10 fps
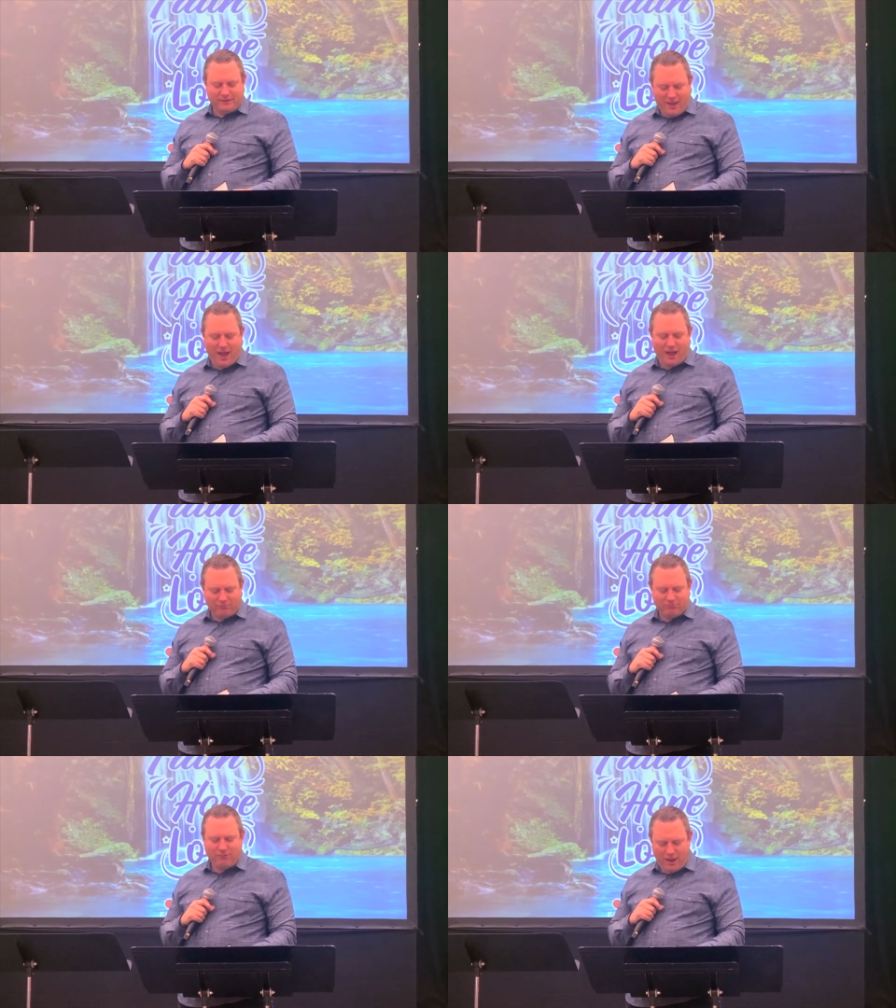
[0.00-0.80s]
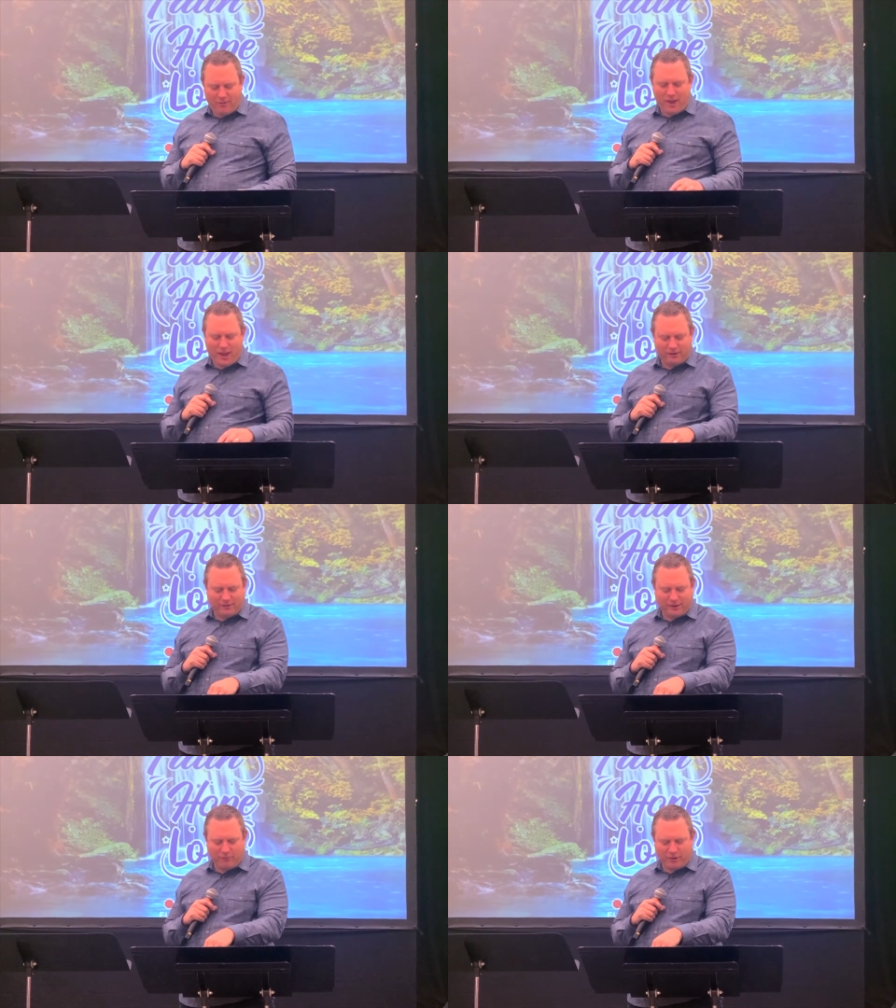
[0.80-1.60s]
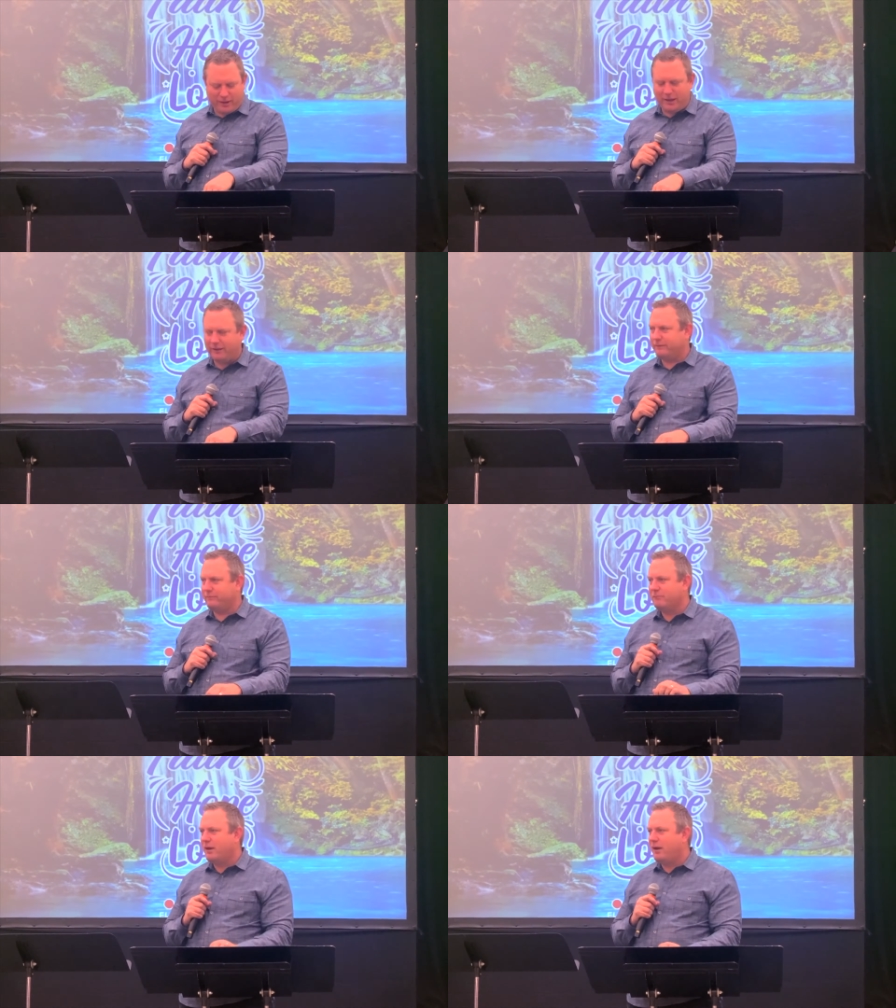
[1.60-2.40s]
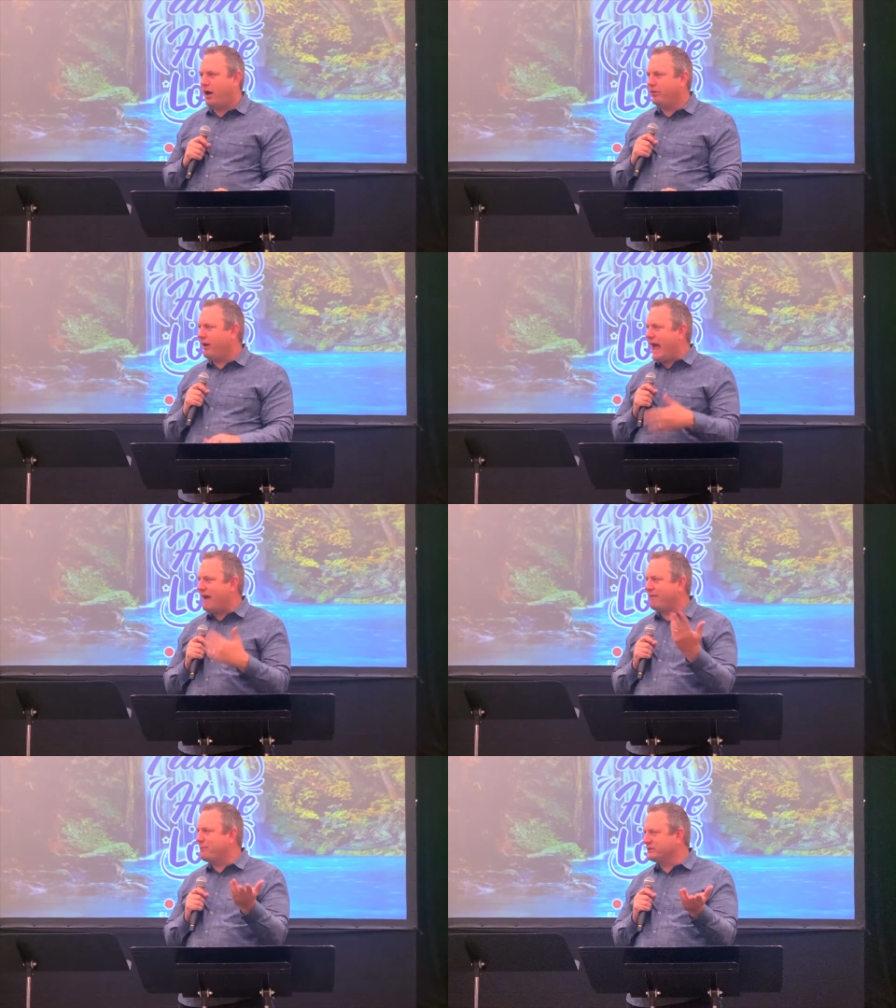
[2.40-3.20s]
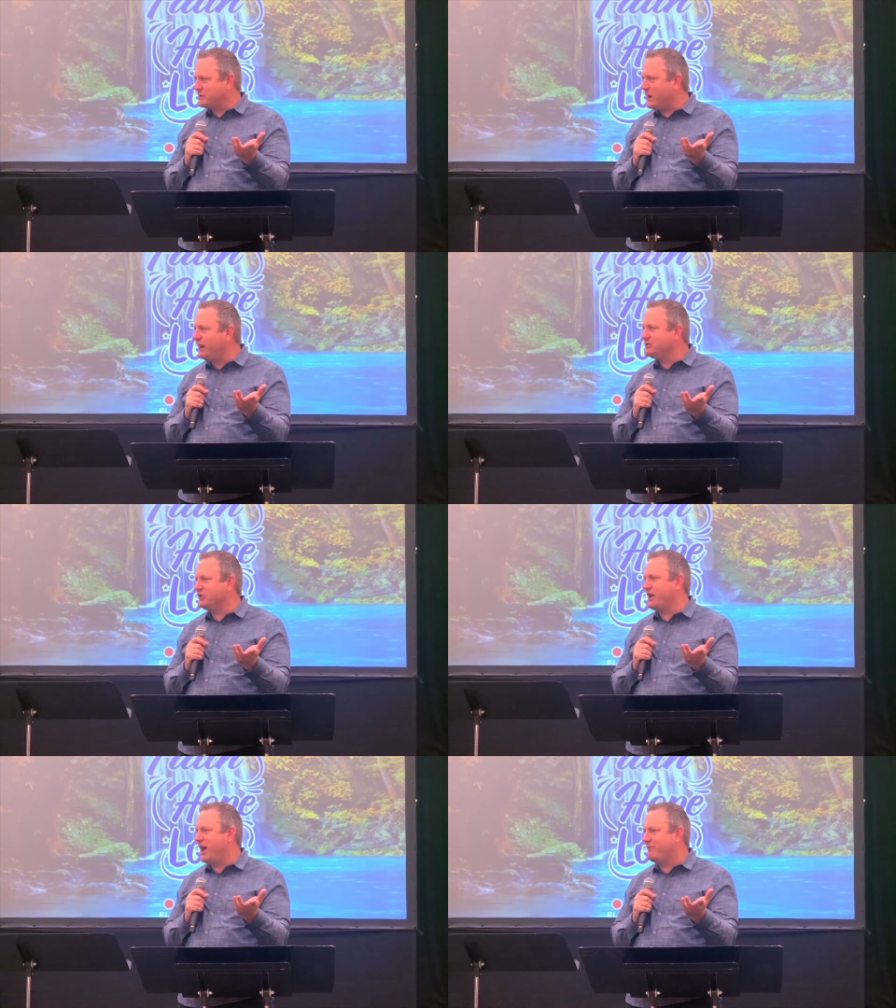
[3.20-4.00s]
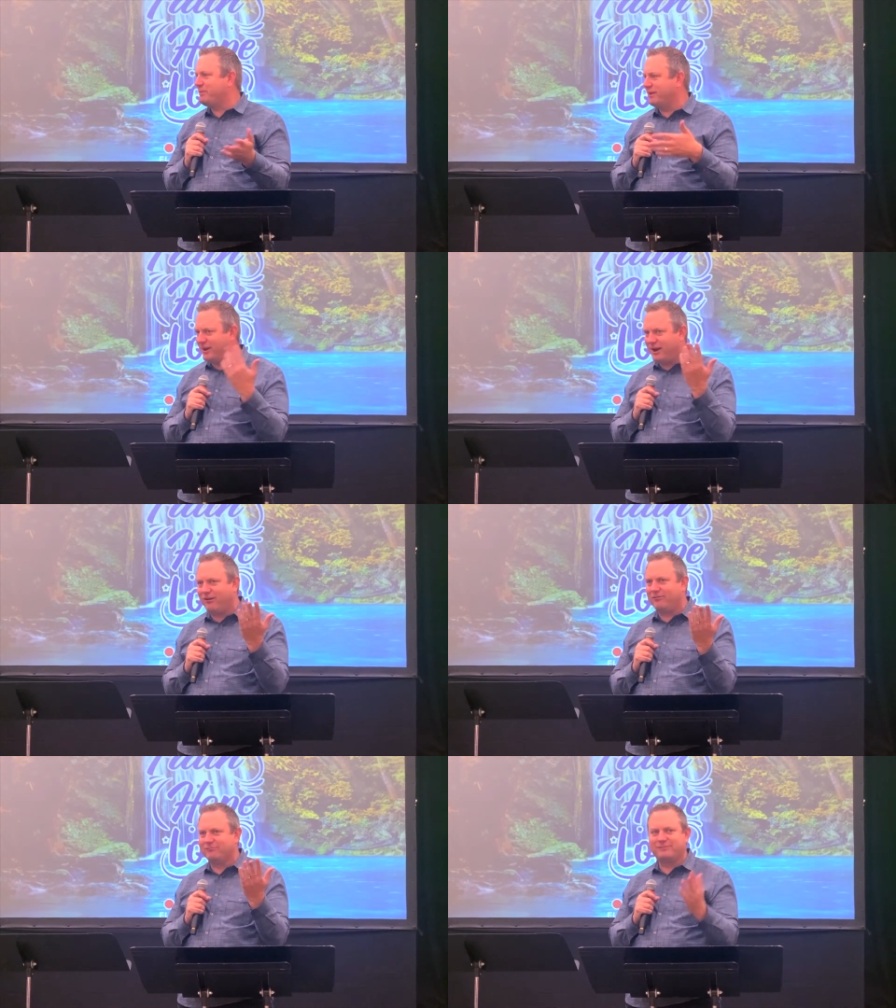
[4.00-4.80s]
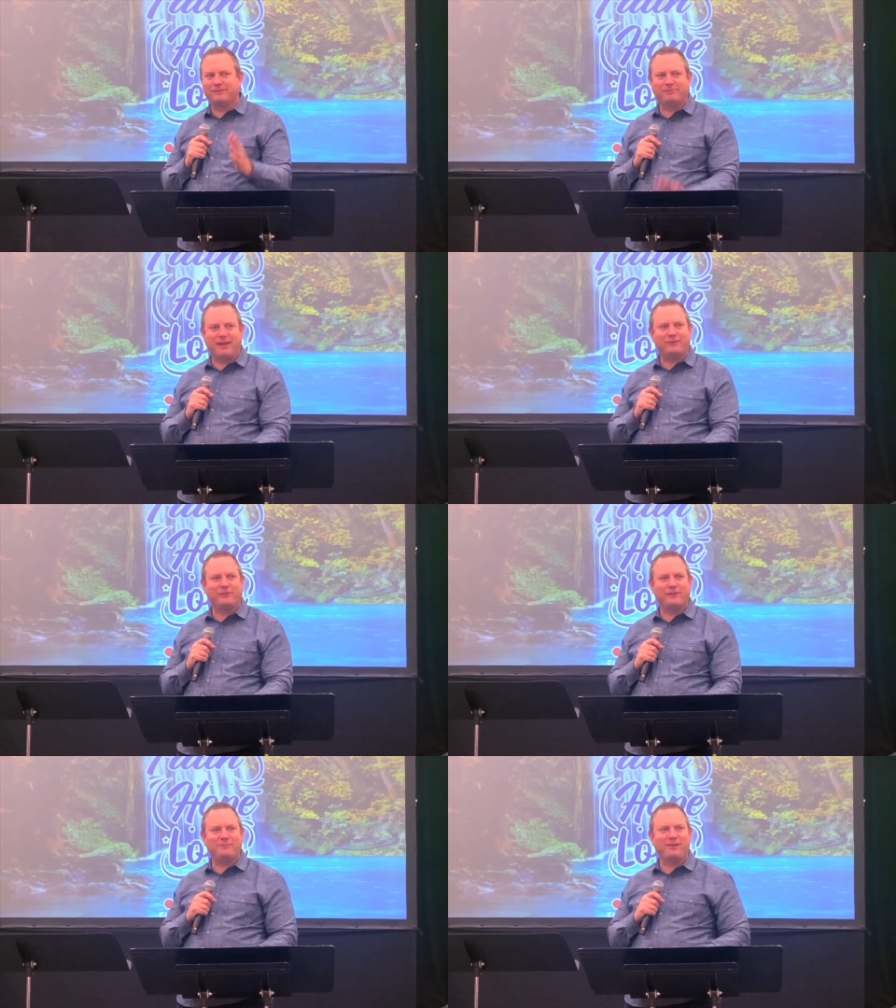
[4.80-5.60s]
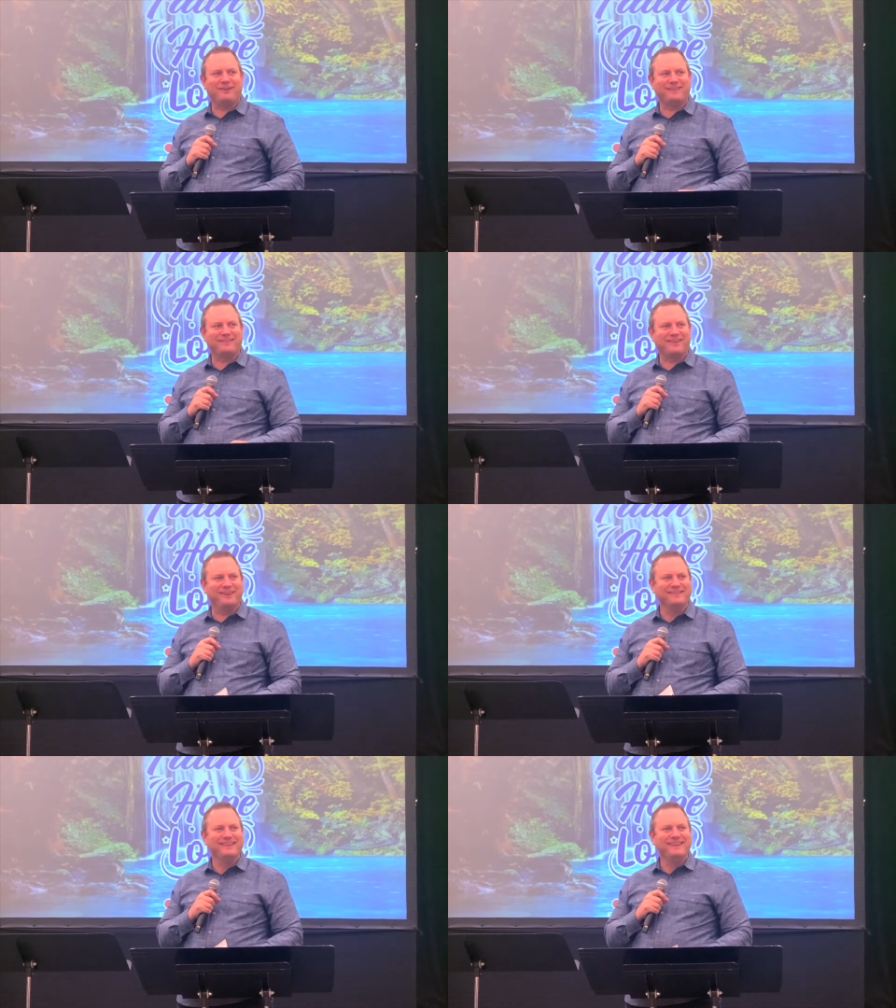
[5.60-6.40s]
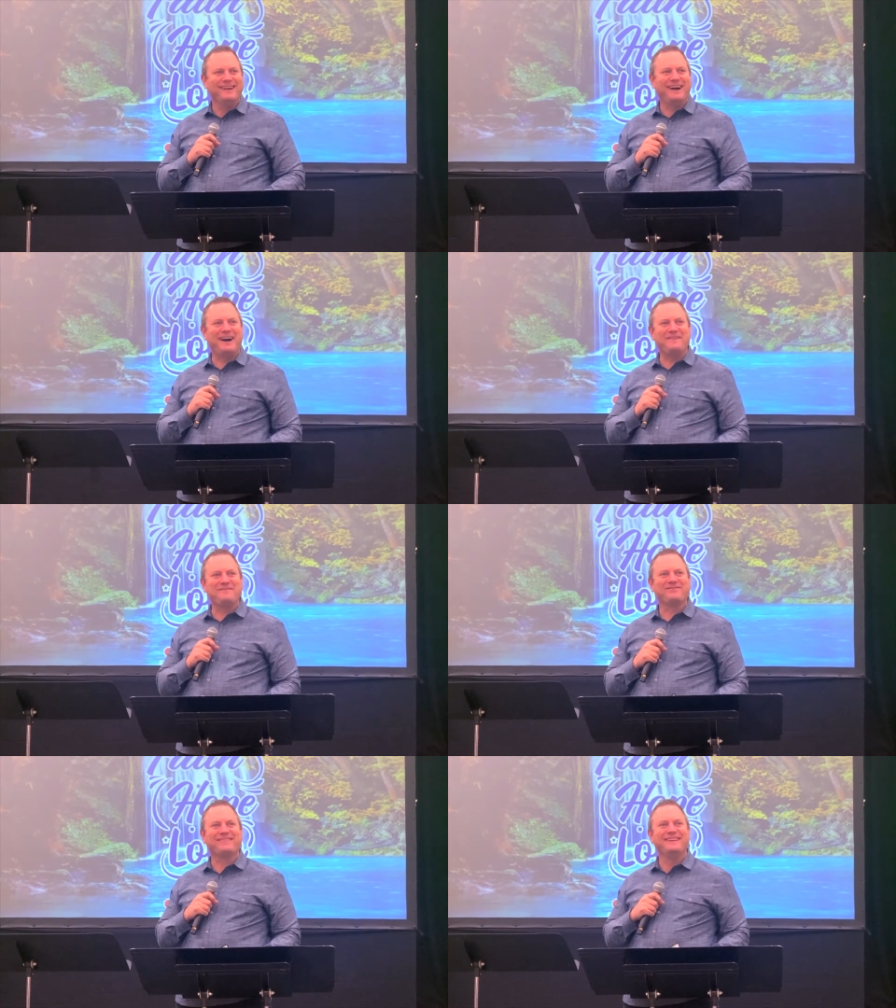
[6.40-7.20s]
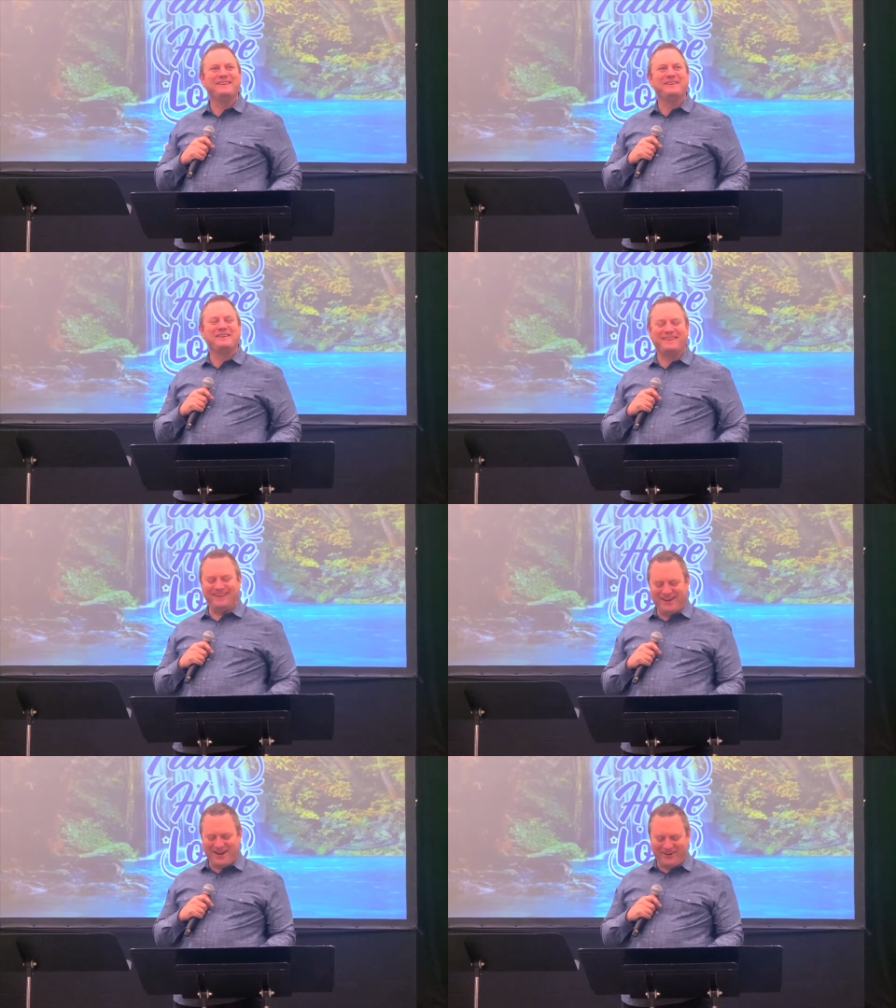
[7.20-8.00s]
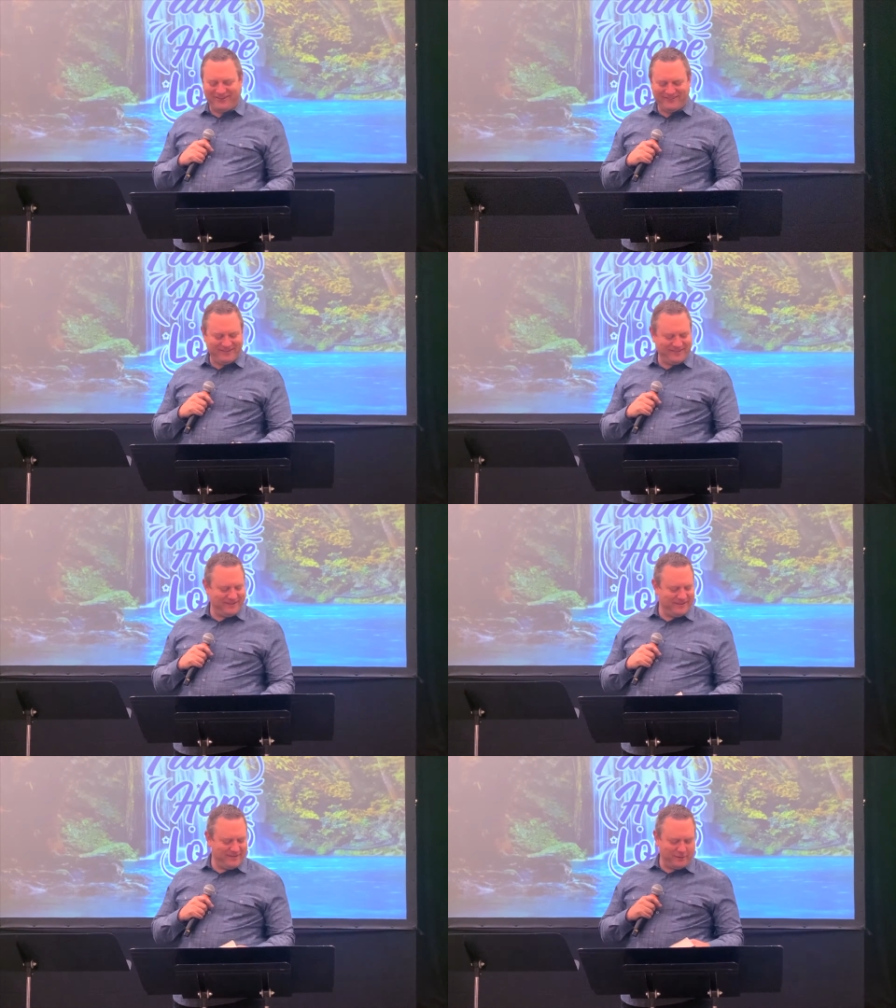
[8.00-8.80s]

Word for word: yeah, amen. He really is haven't persuaded me. I mean, you know, thanks for the applause. That's good. Um, you know,